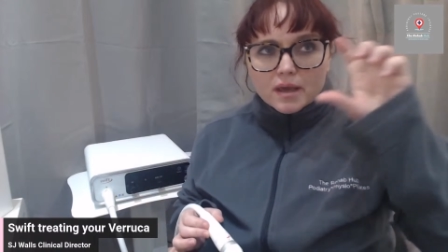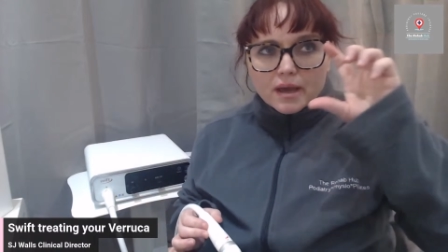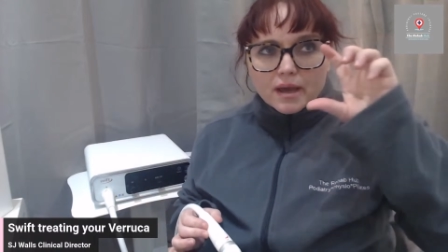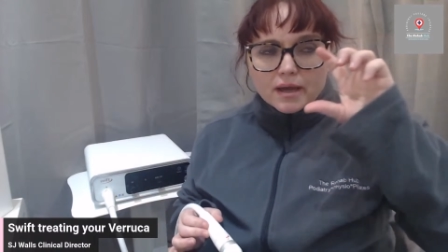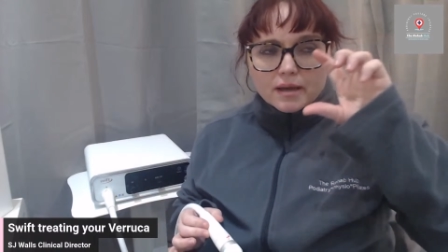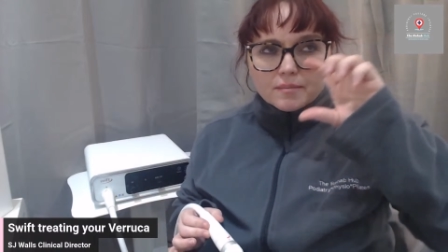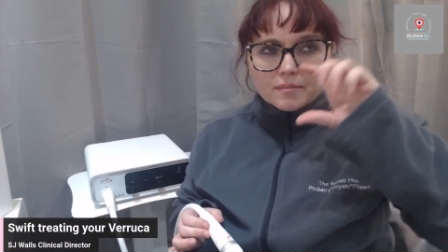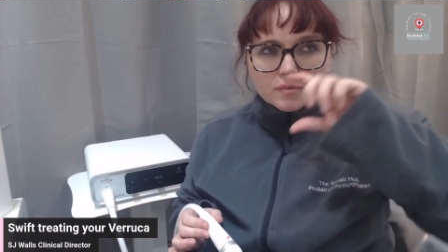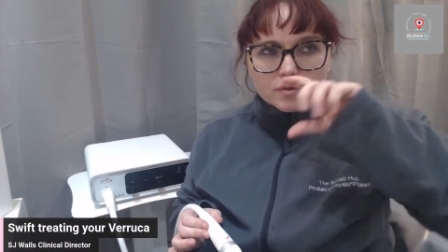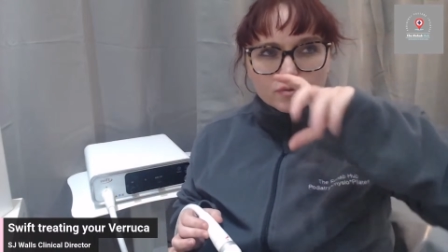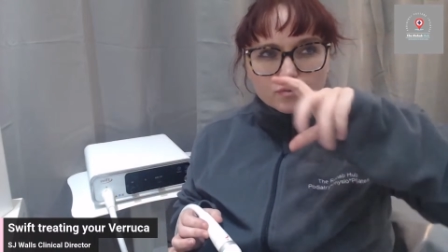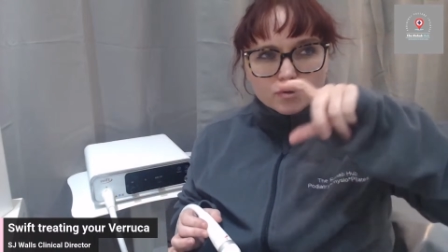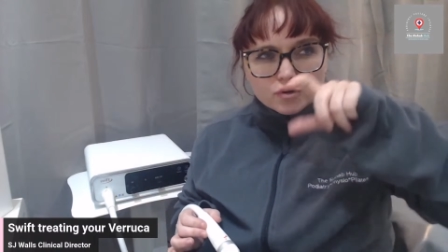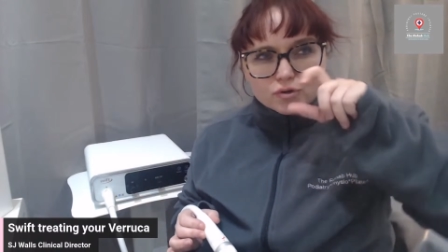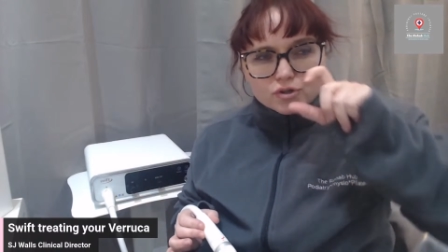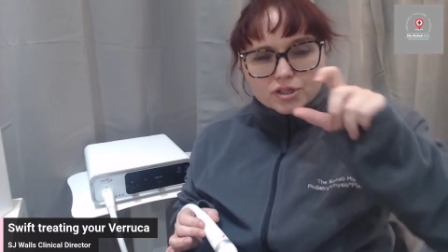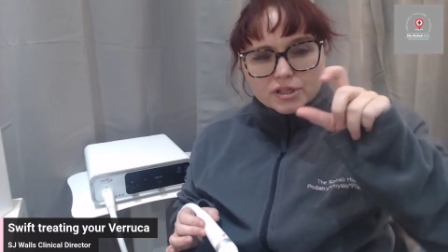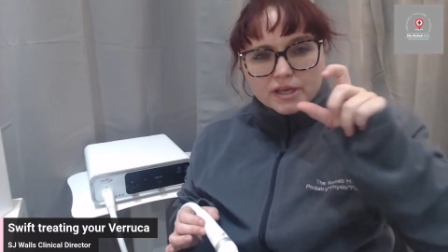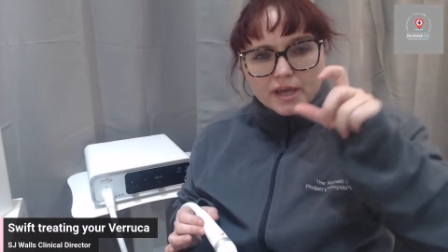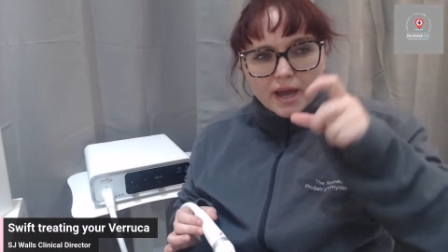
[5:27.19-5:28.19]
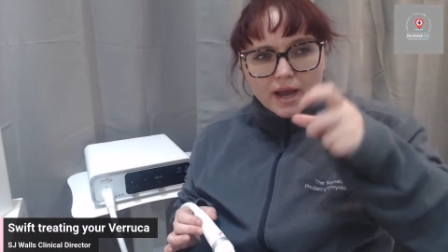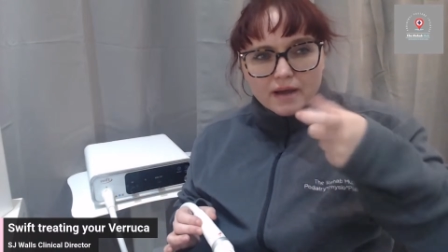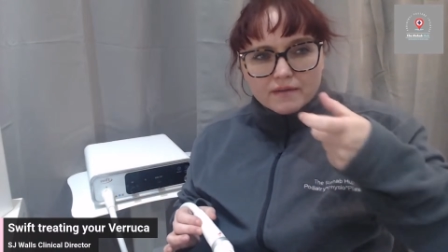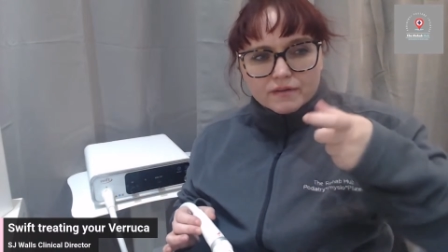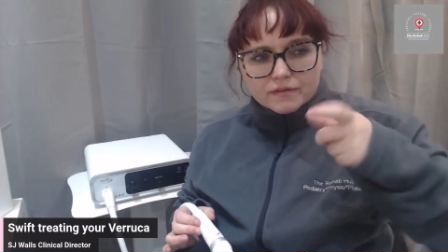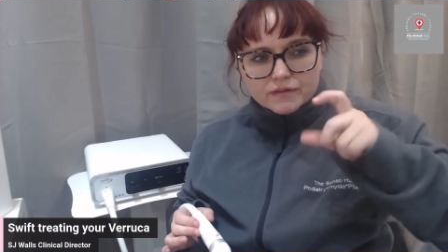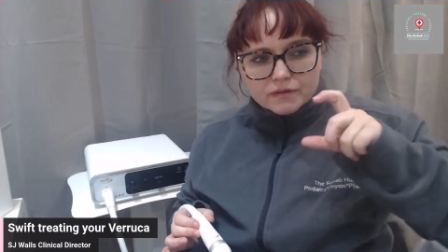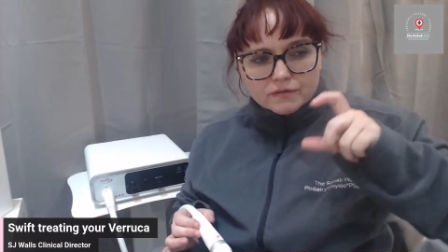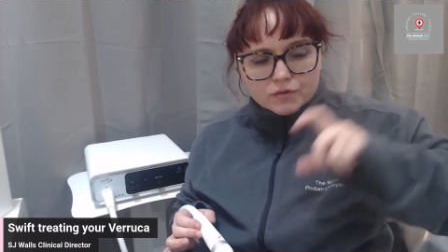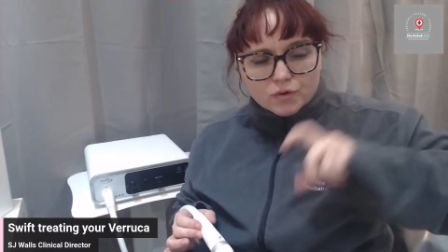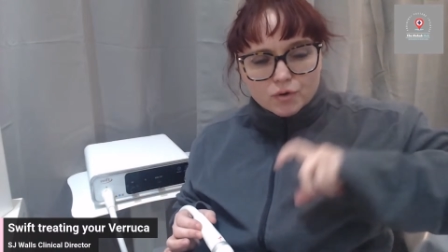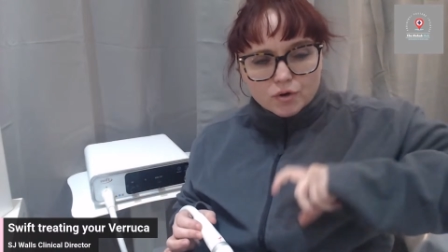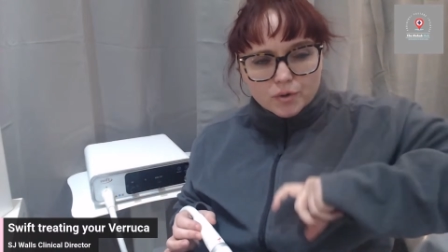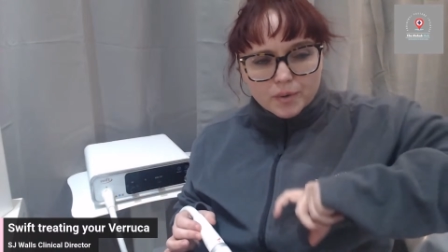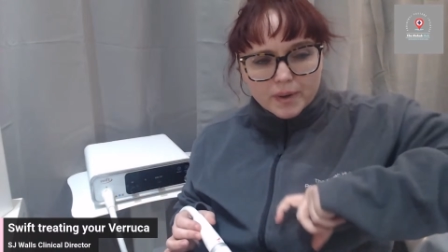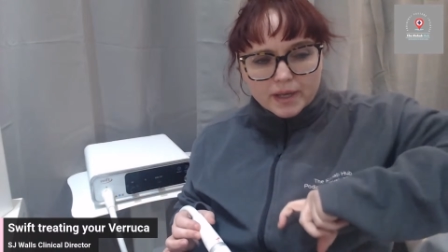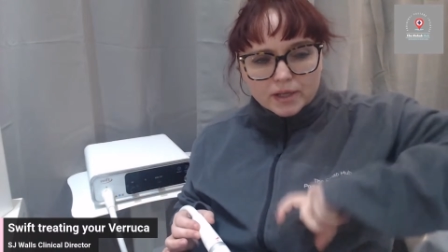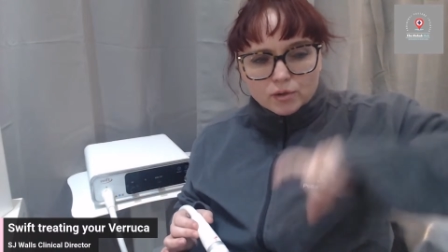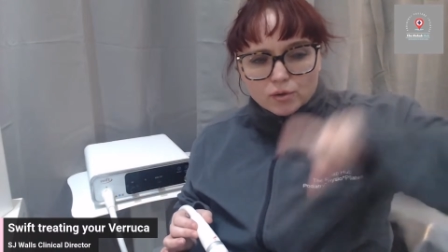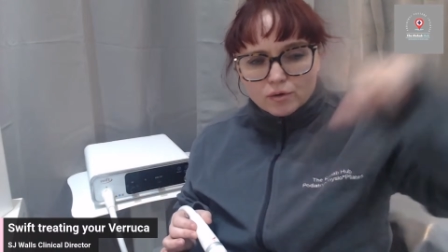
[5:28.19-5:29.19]
You'll usually have, if you've got
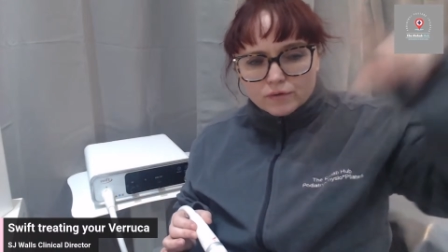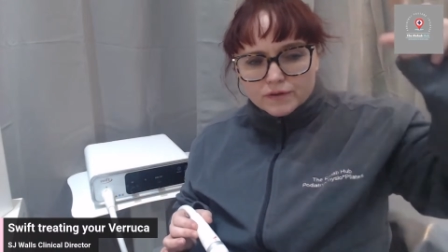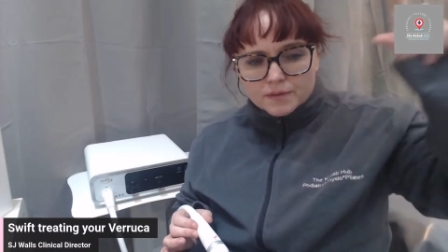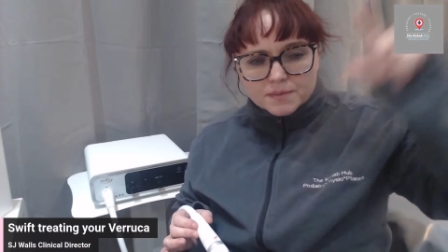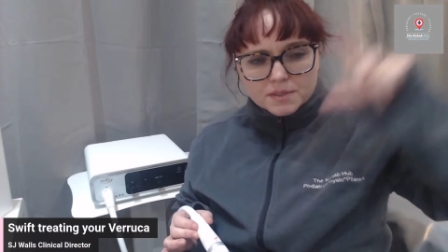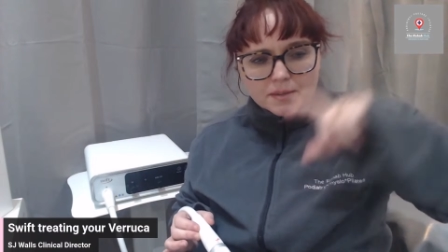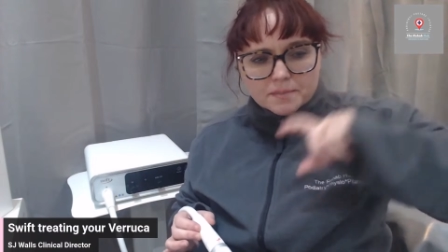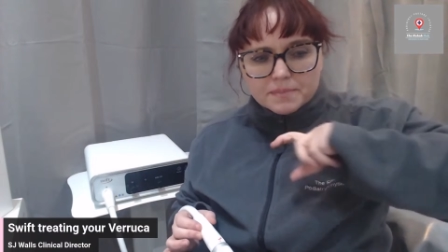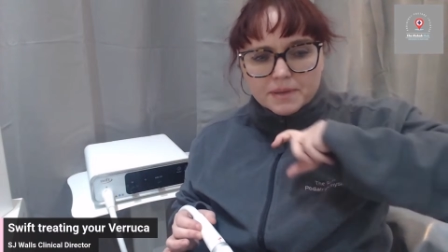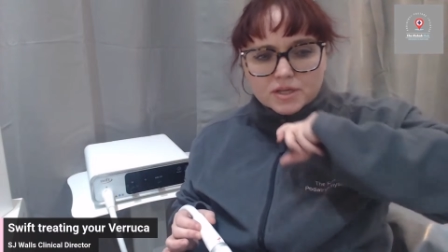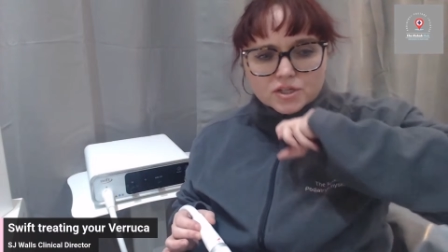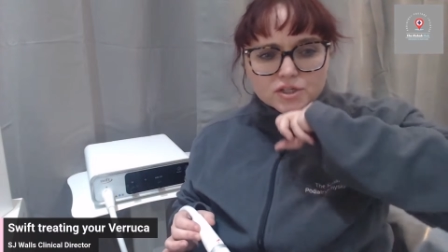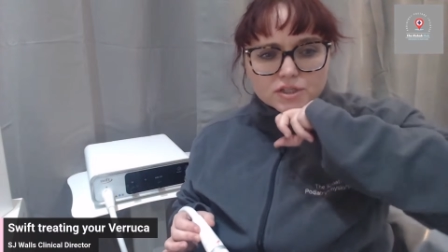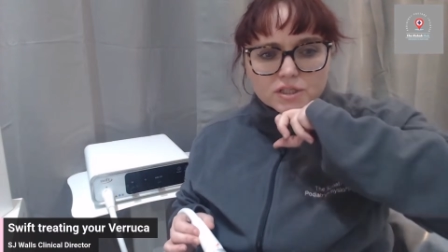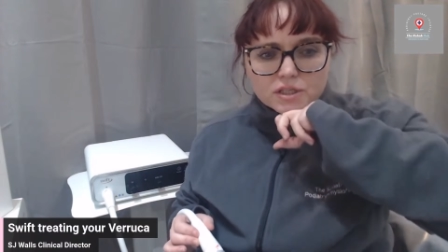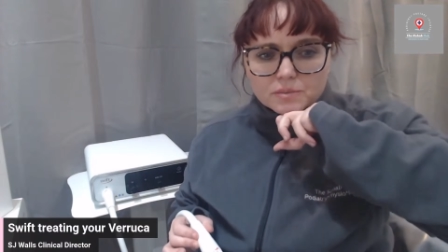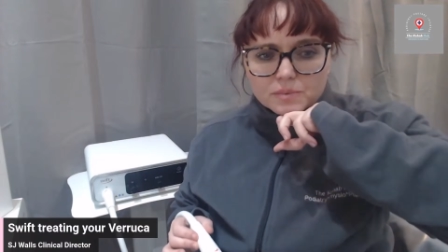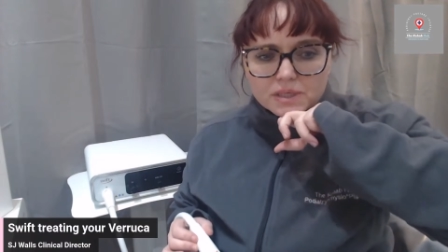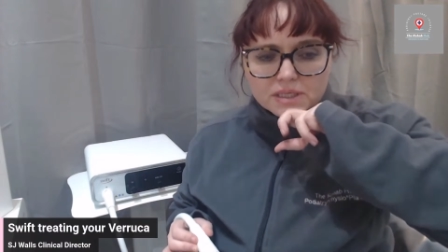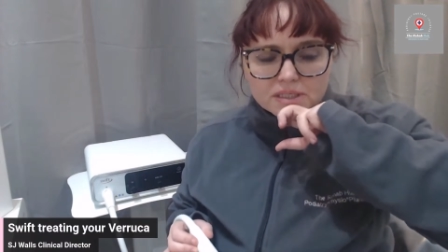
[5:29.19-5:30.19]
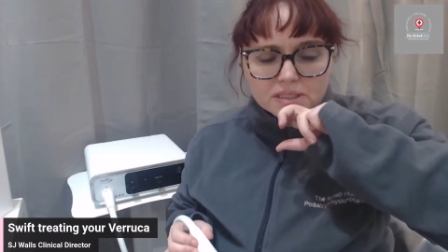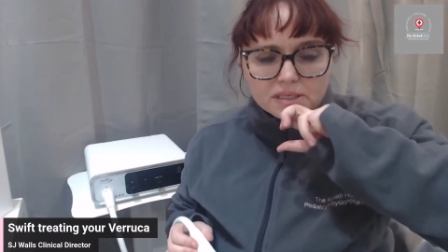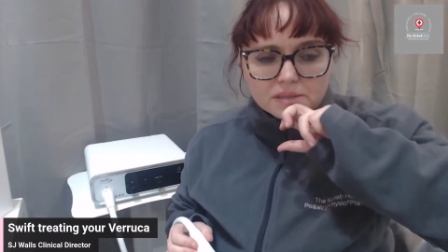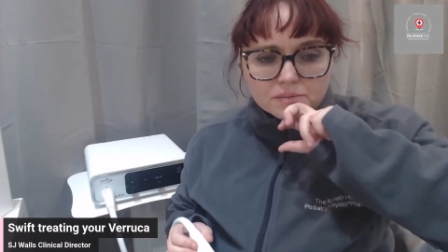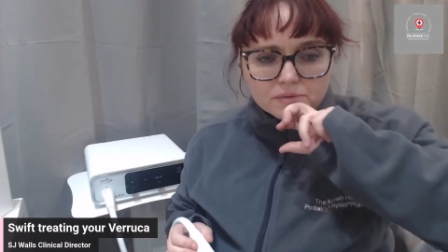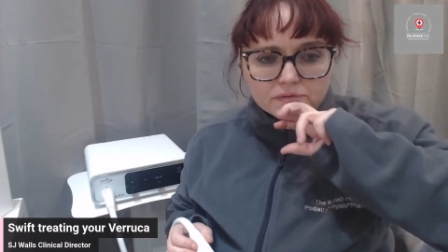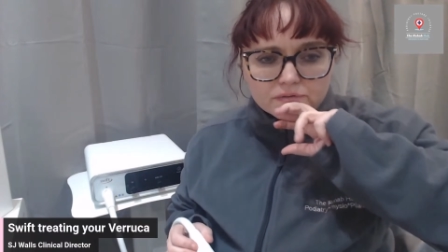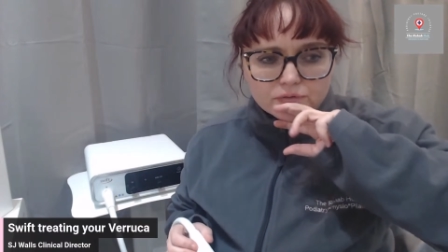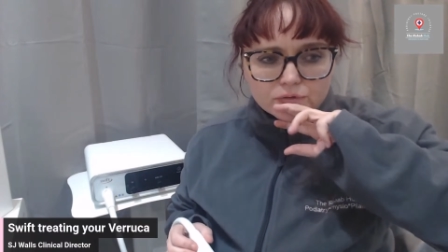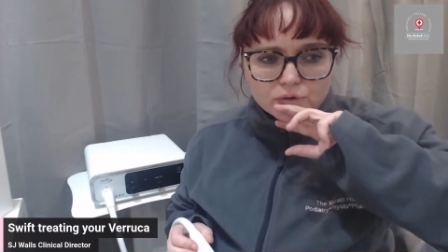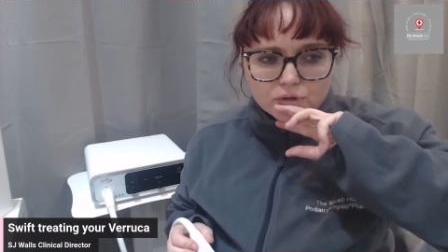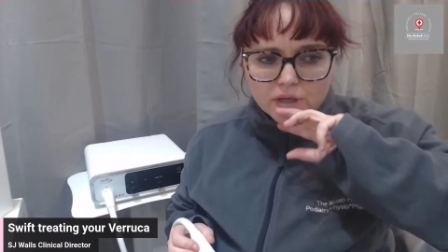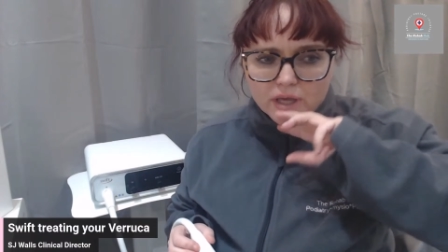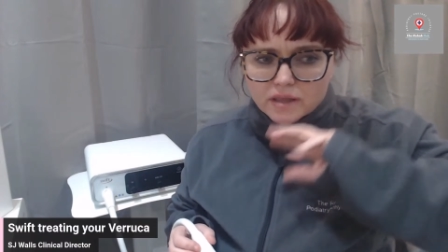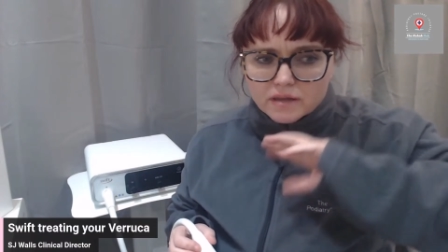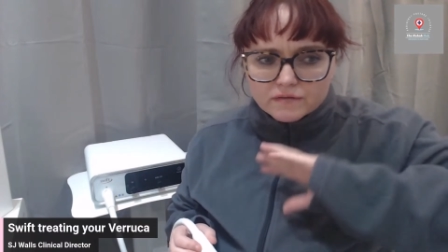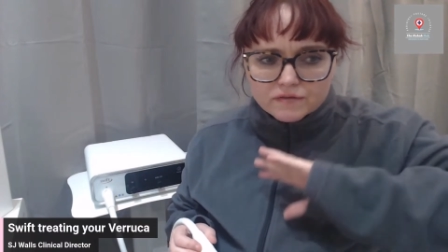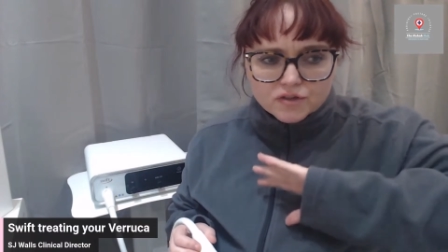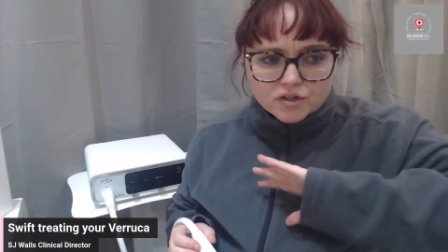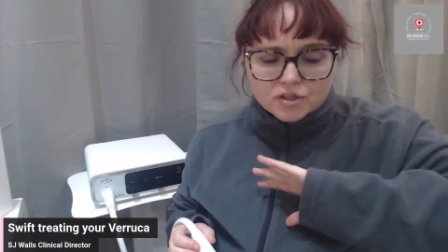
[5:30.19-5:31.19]
quite a lot of them, some patients that we see with
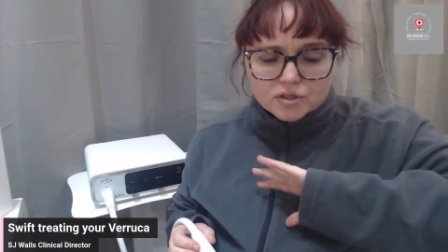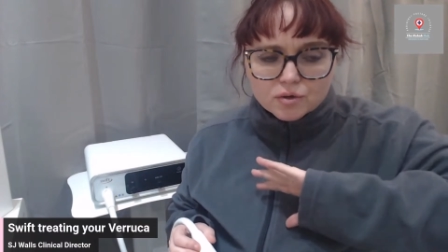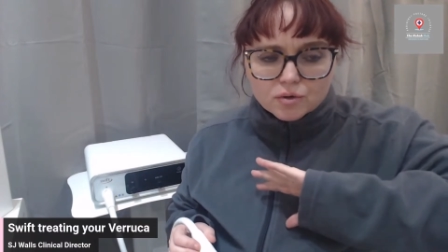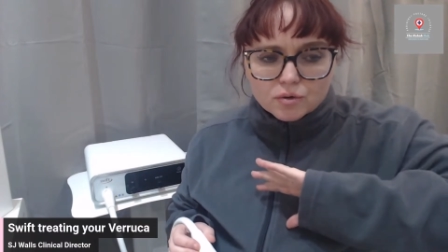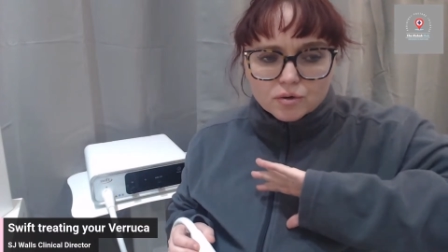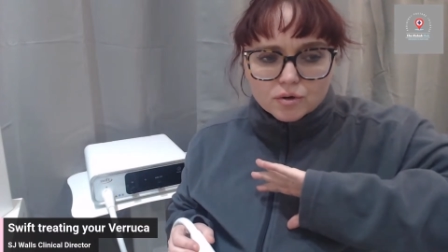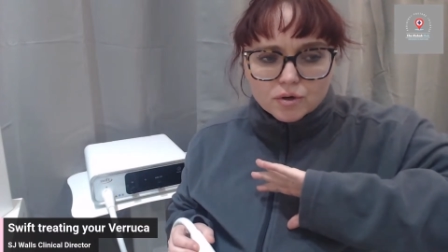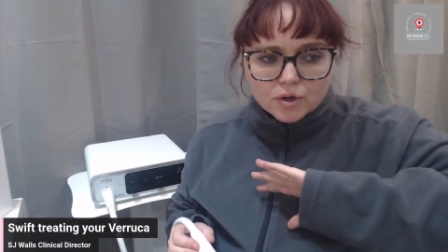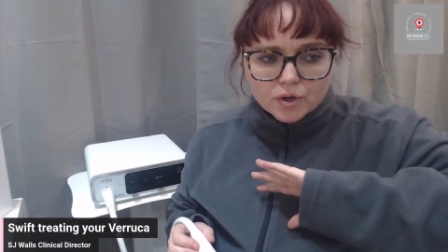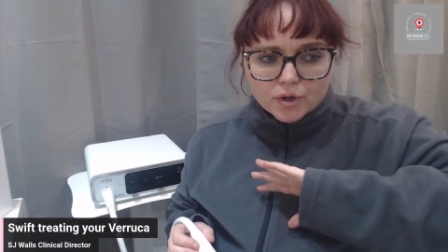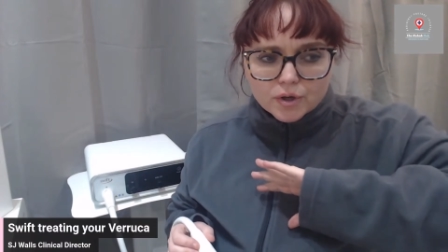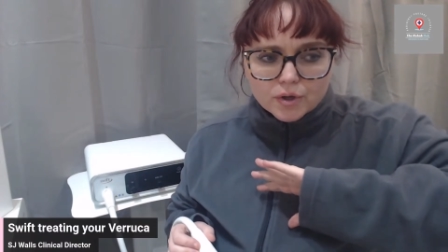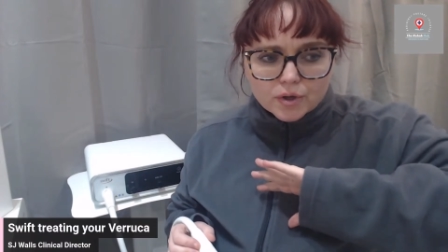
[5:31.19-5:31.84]
verruca, they've just got,